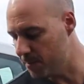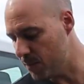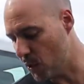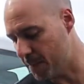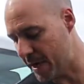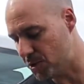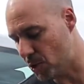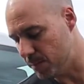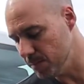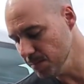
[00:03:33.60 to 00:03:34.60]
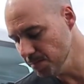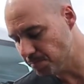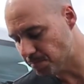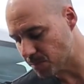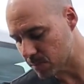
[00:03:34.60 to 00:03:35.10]
Not a bad drop.
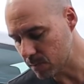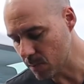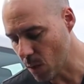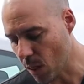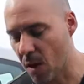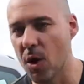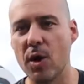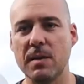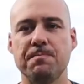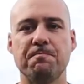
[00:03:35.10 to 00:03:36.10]
All right,